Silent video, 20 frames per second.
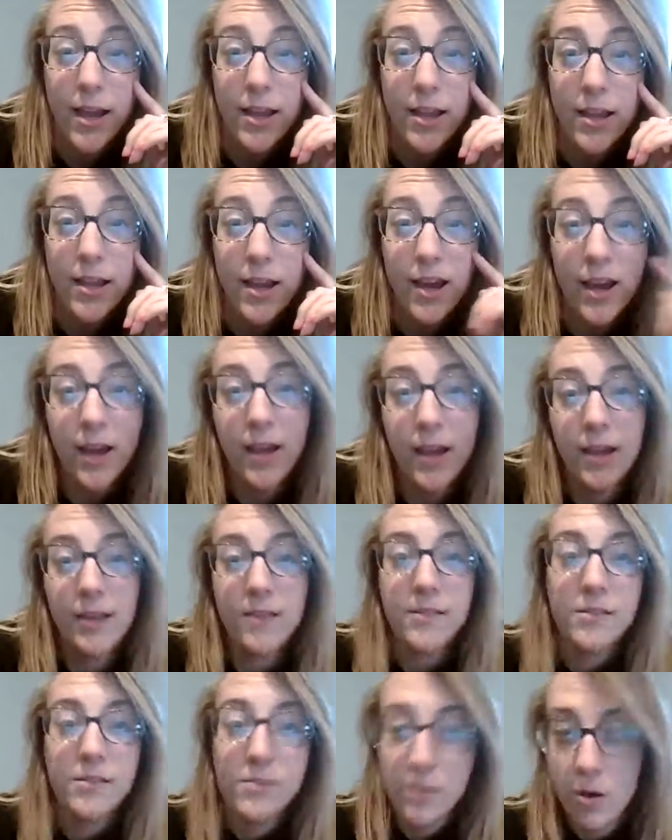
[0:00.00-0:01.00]
Hi
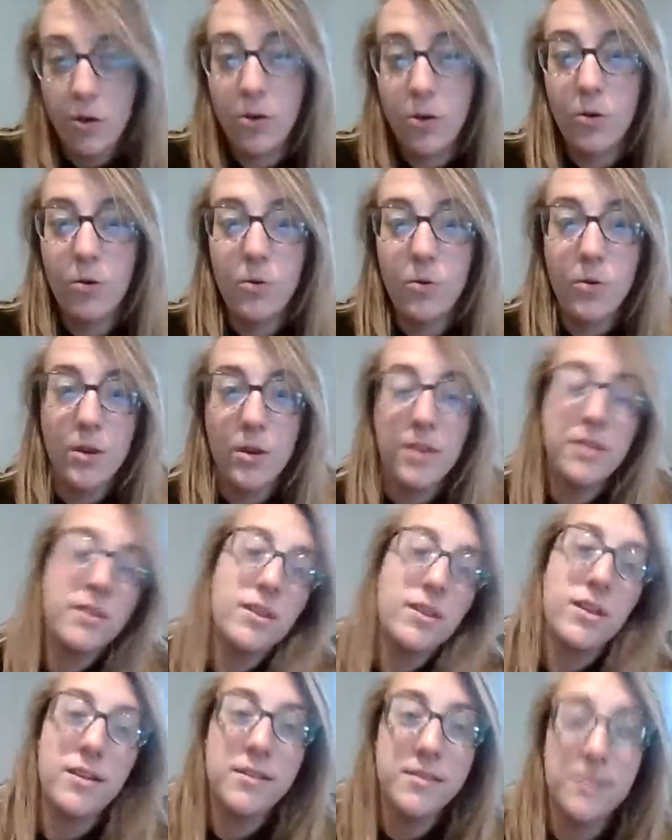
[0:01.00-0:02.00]
guys. So
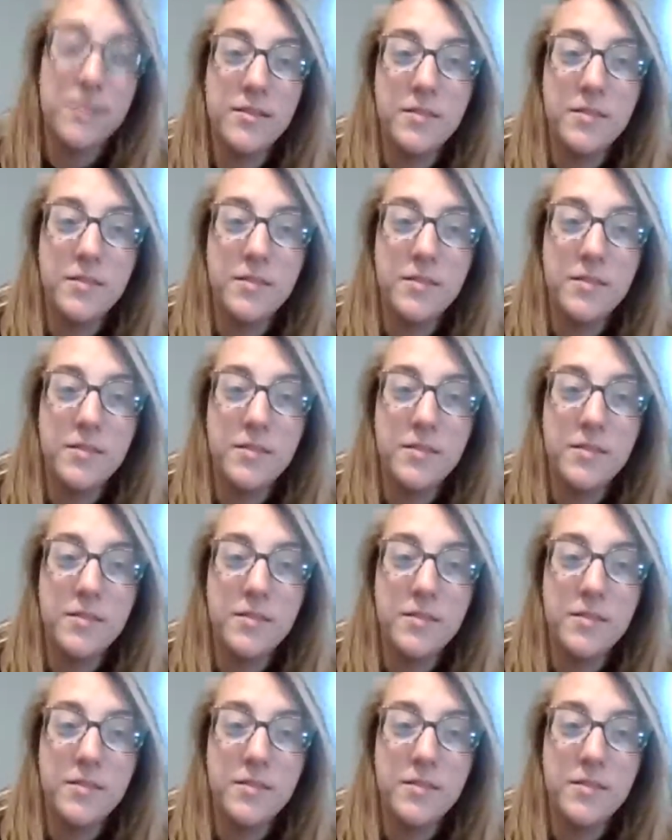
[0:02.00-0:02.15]
this